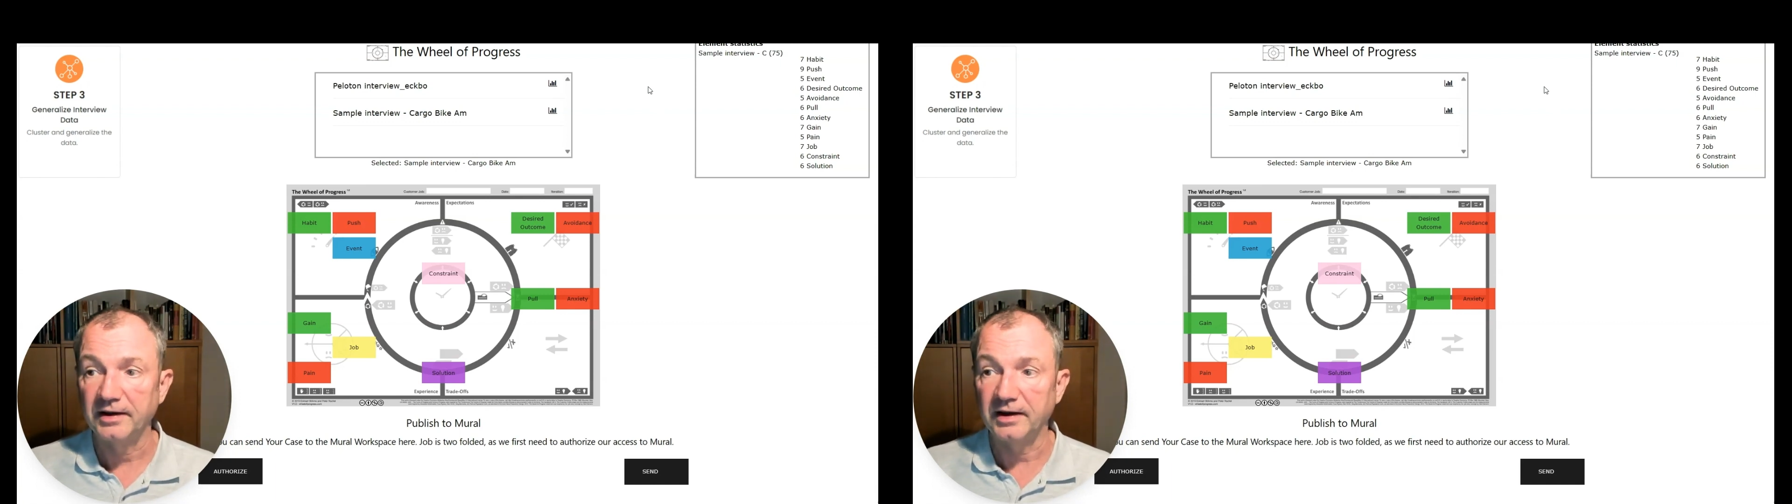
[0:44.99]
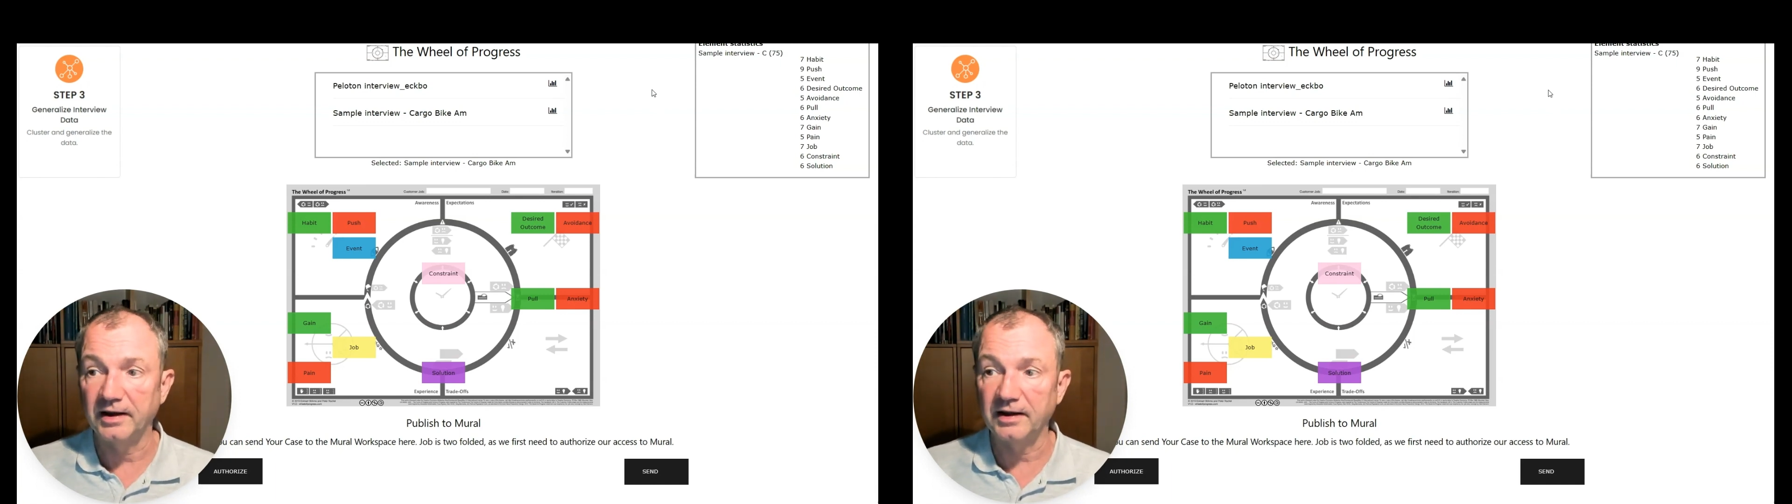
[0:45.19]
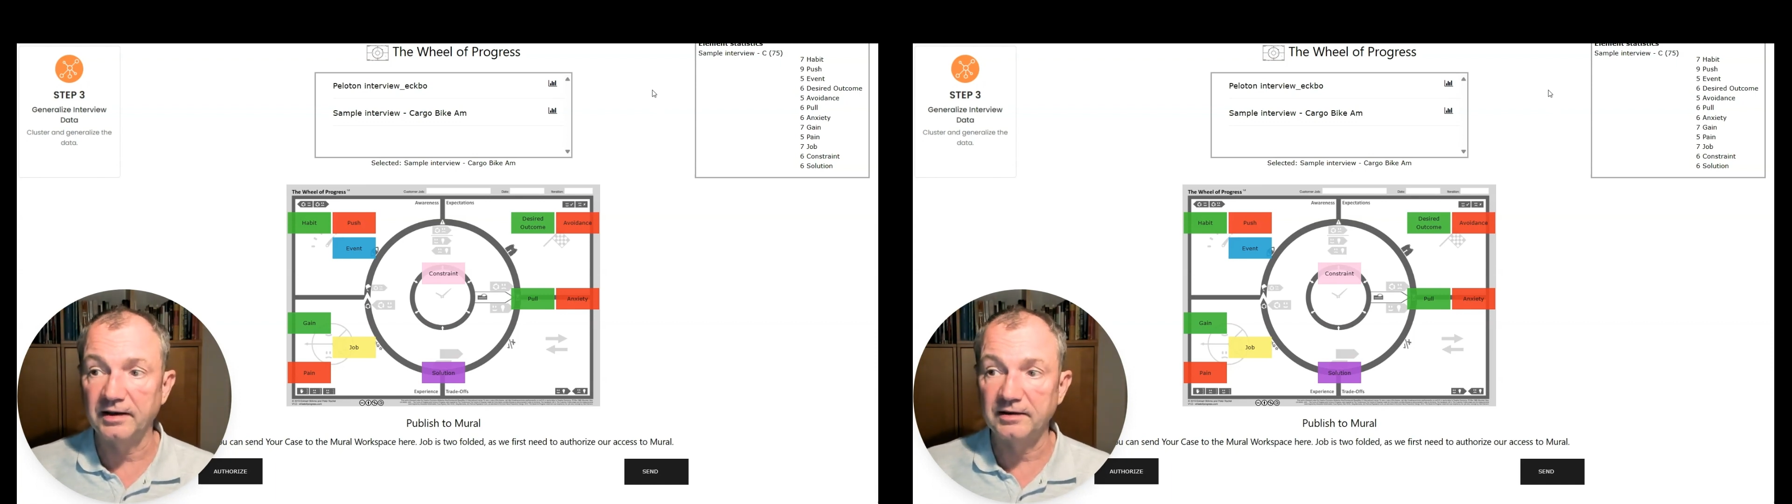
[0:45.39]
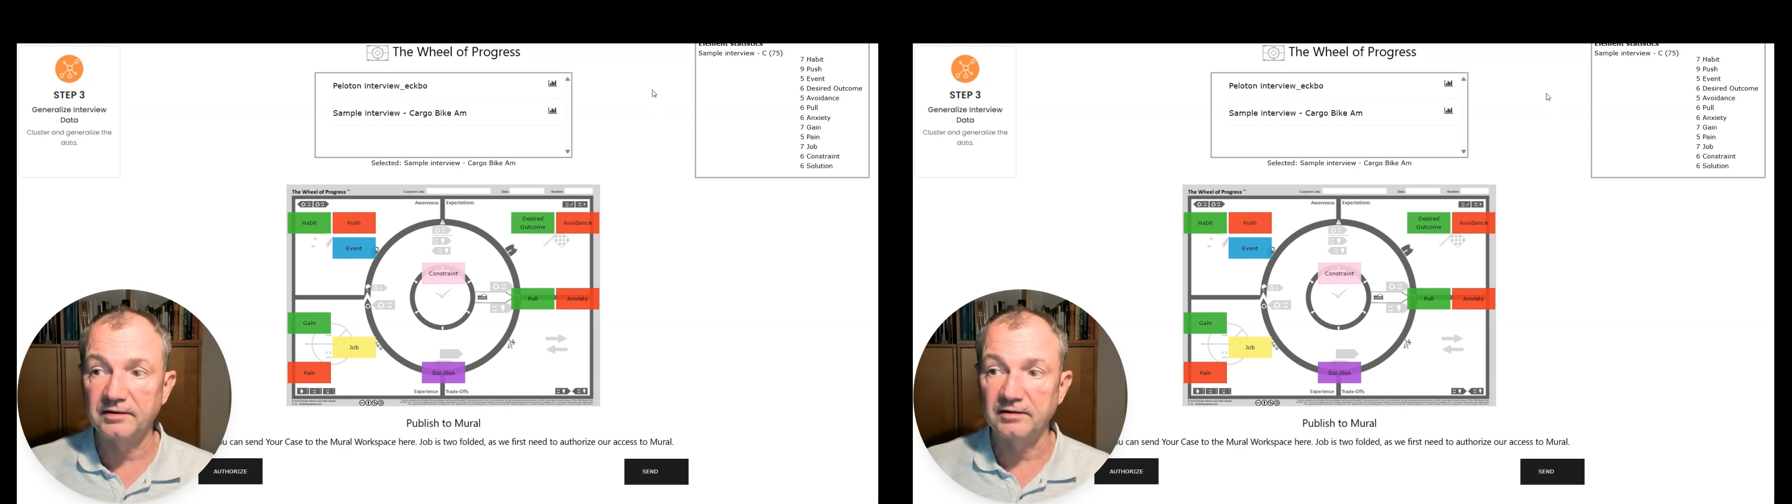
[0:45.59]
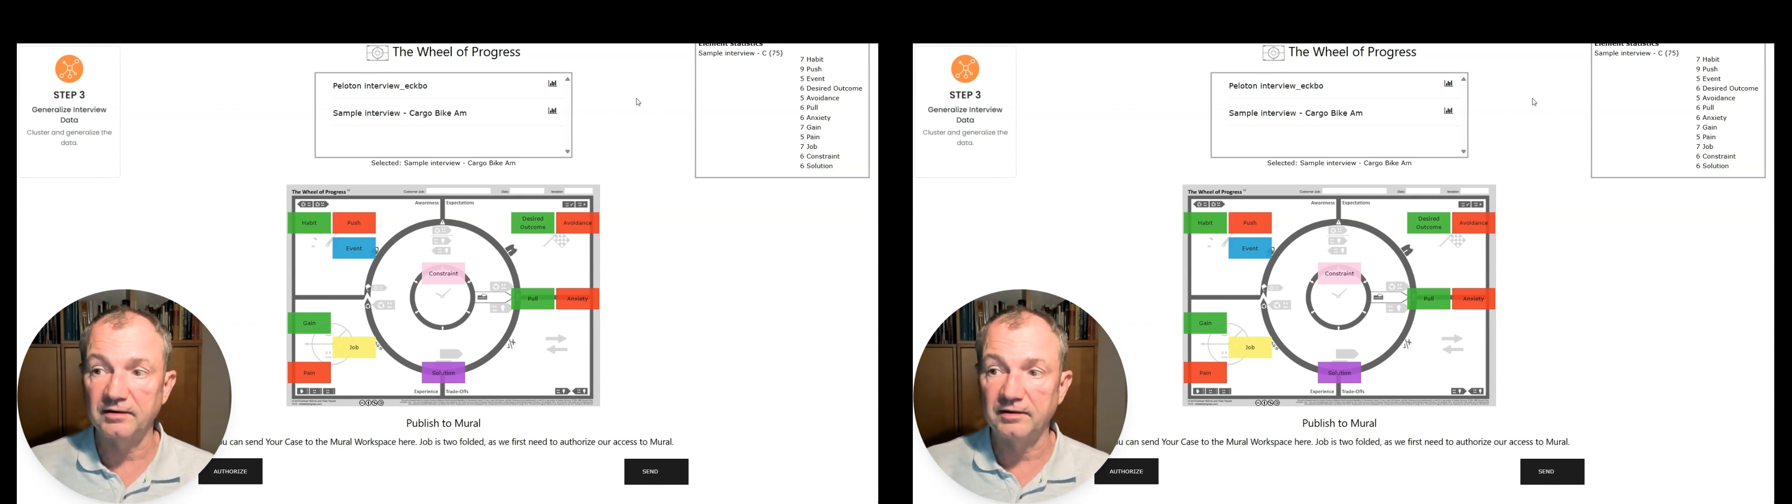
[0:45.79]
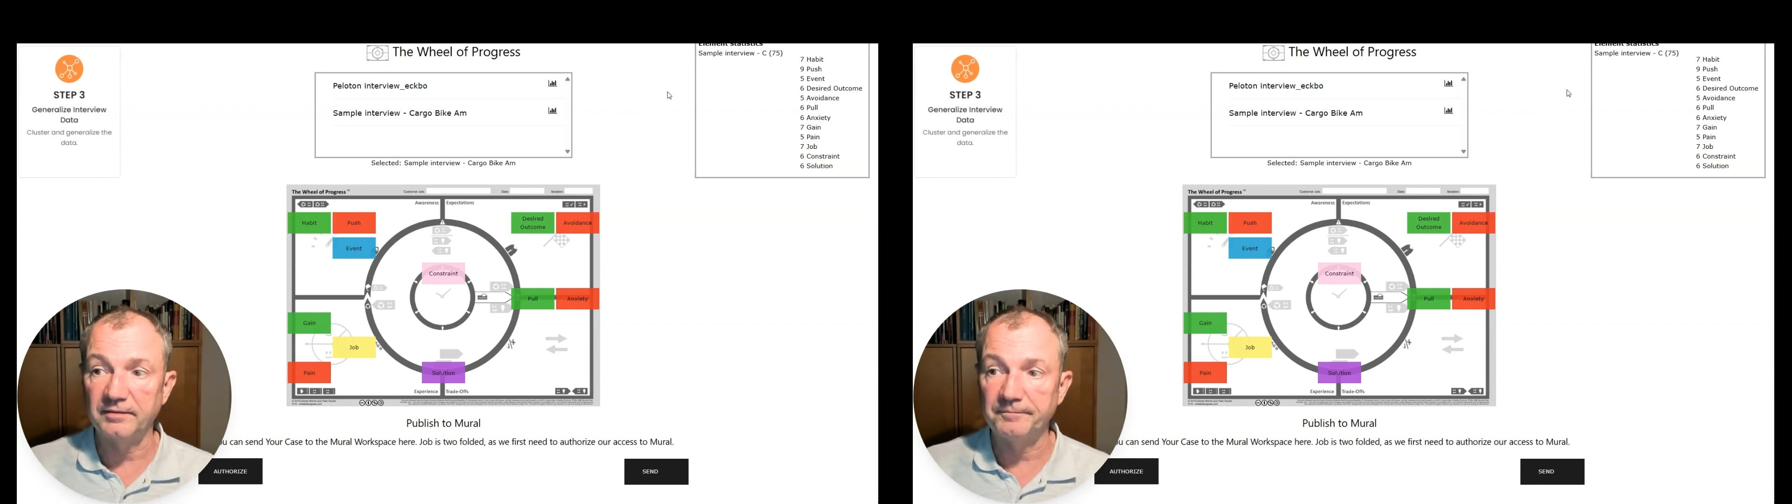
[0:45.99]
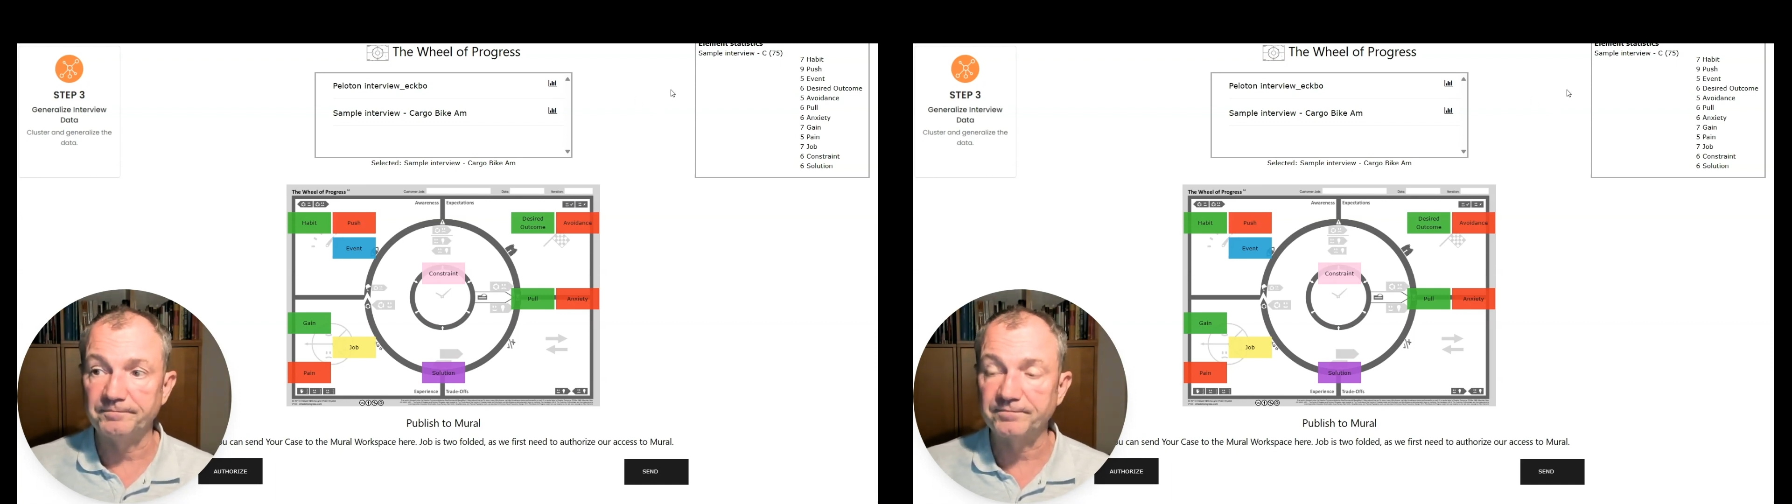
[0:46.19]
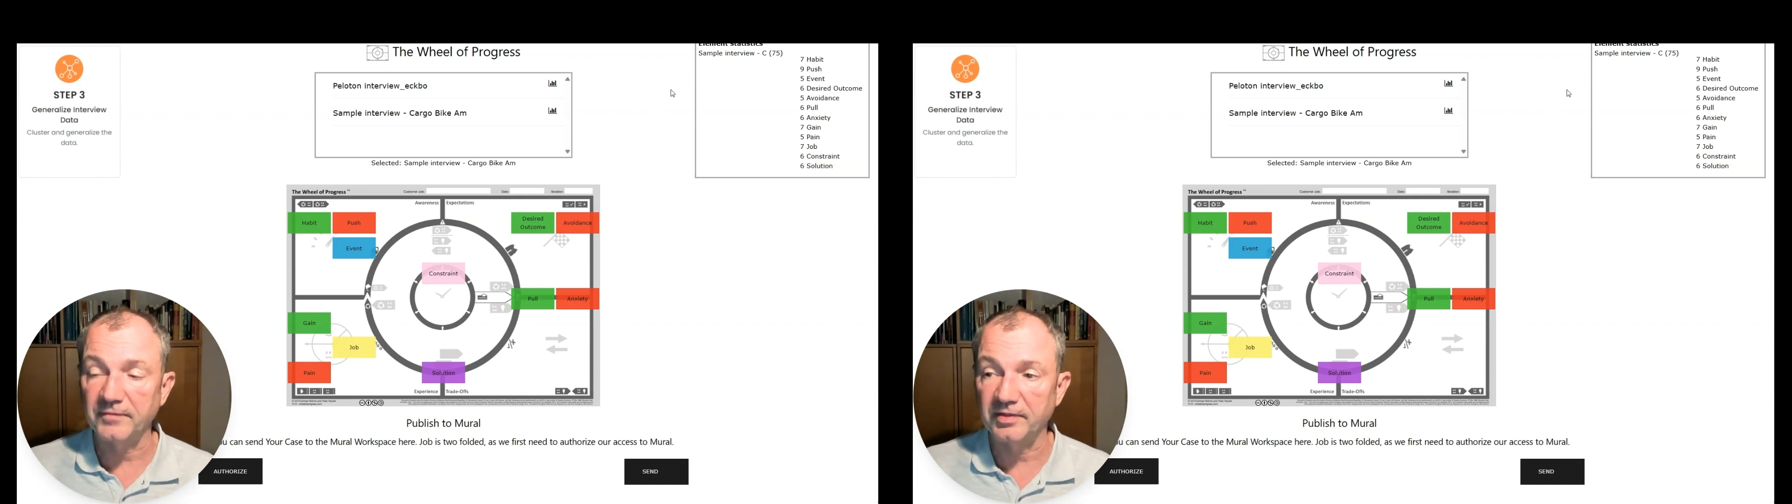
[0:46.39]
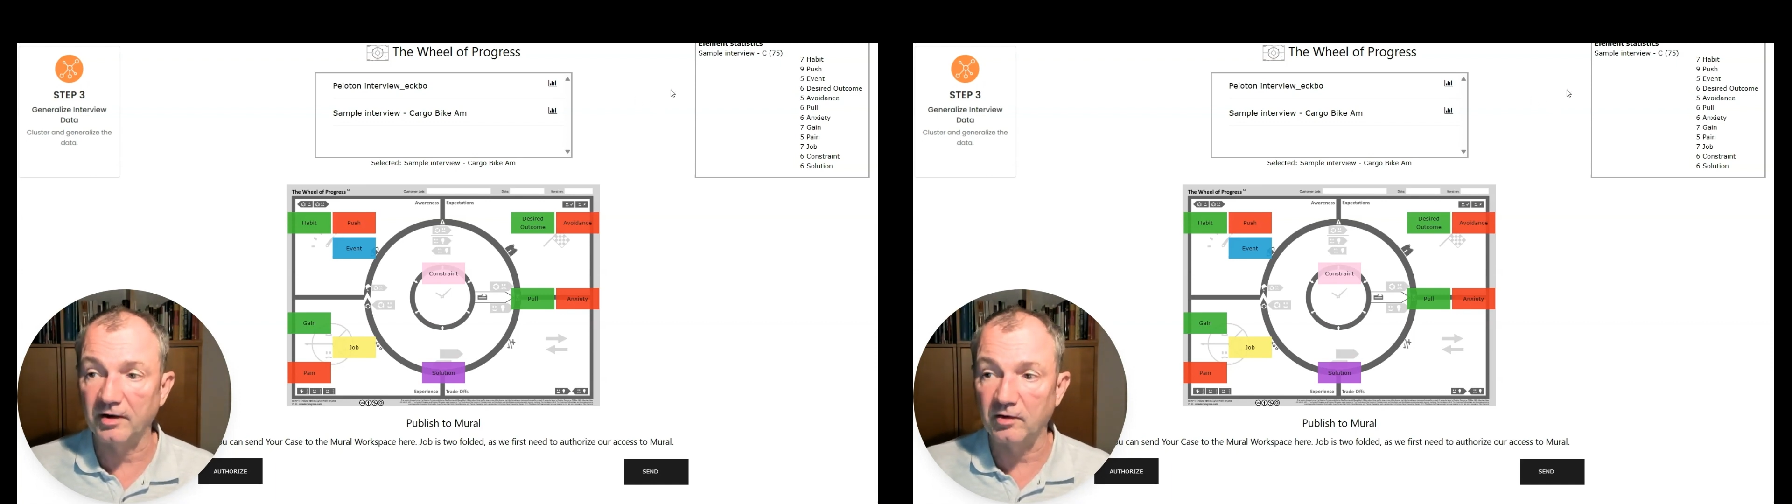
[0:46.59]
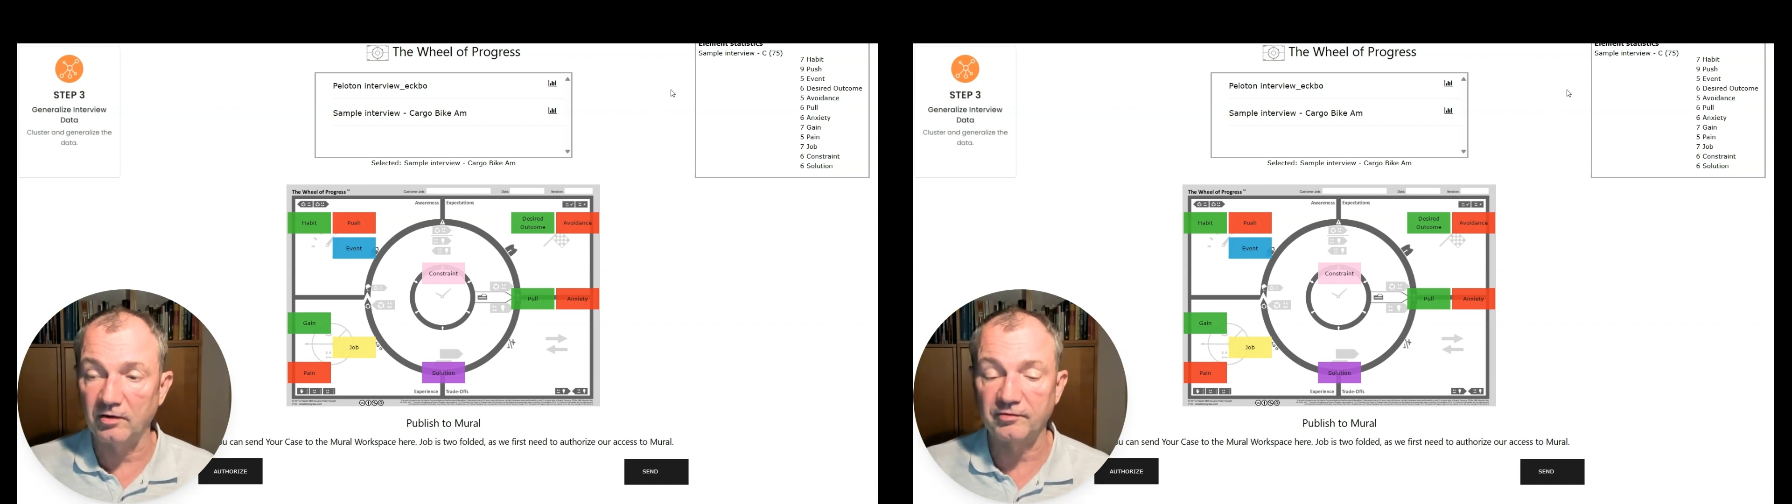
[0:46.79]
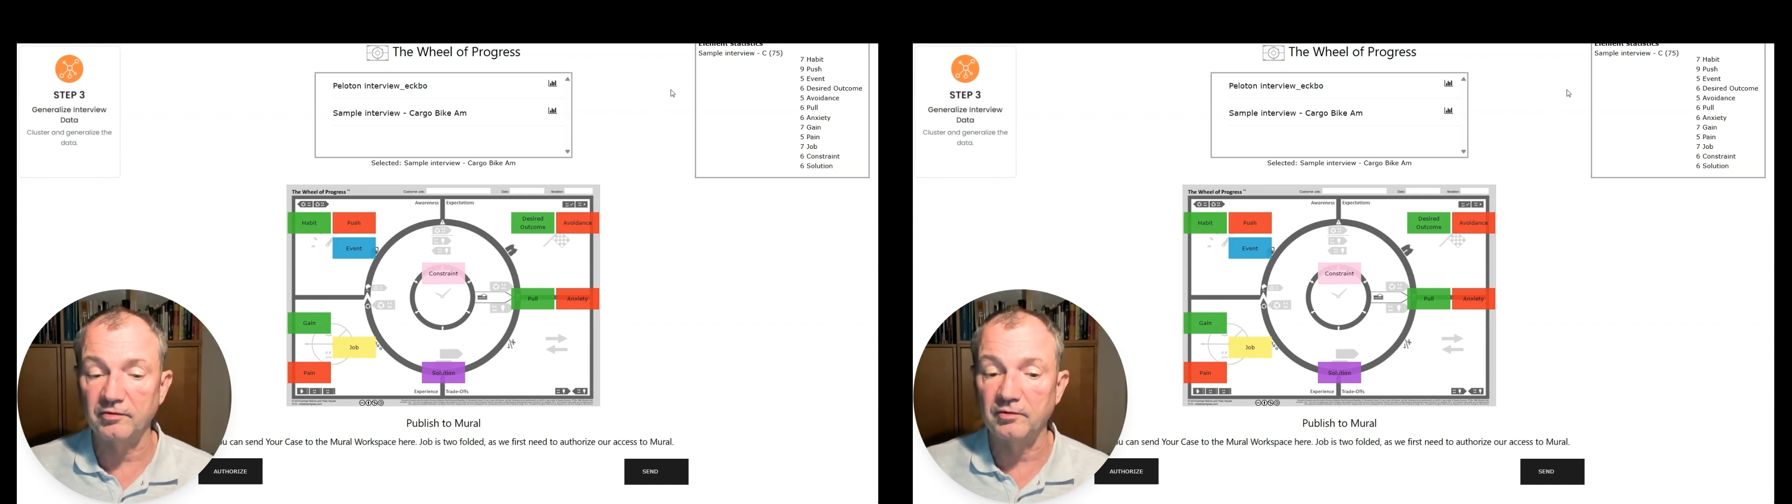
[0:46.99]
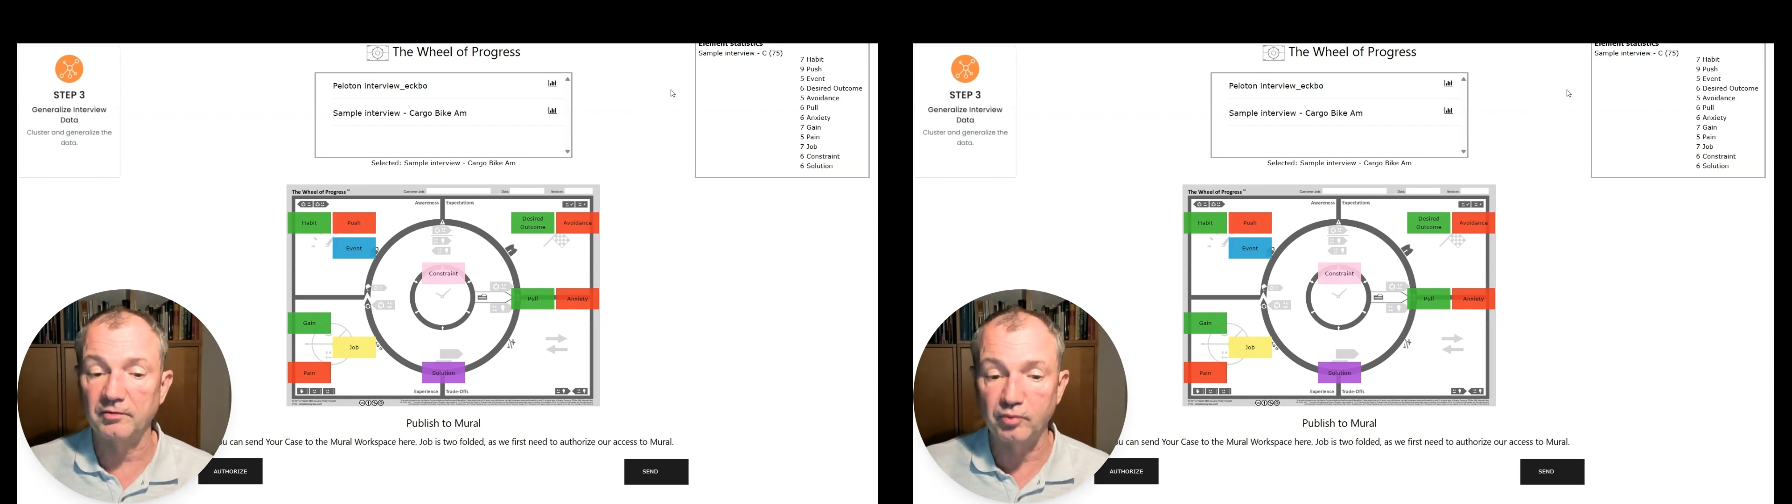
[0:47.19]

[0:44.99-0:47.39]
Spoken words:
And they are also